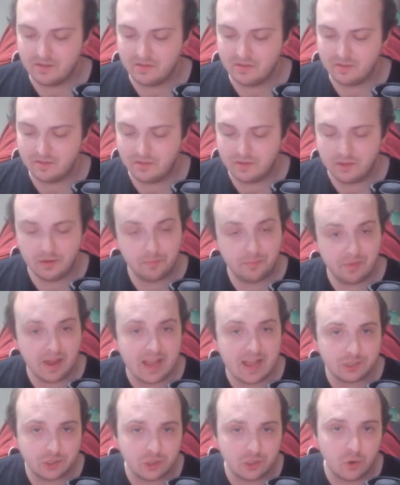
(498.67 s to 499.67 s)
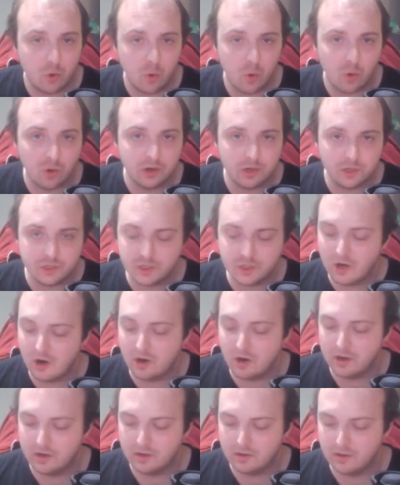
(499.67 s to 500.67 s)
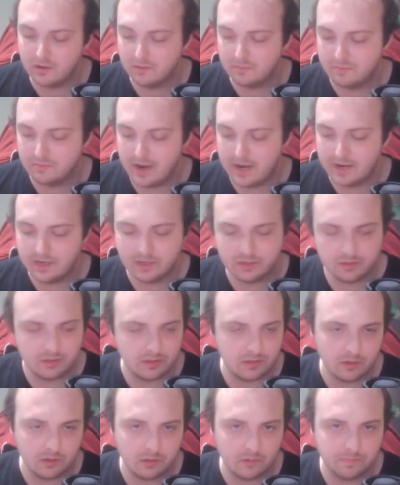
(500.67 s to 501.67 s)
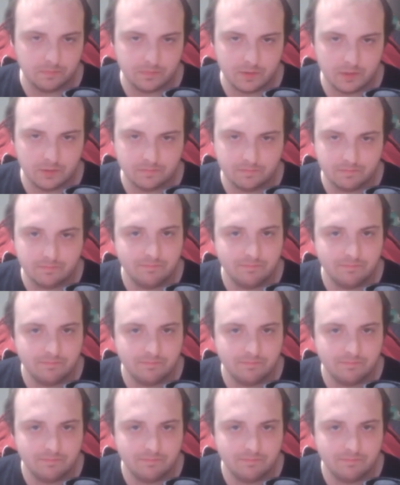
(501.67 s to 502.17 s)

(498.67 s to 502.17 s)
the best Horus card, minus, you know, the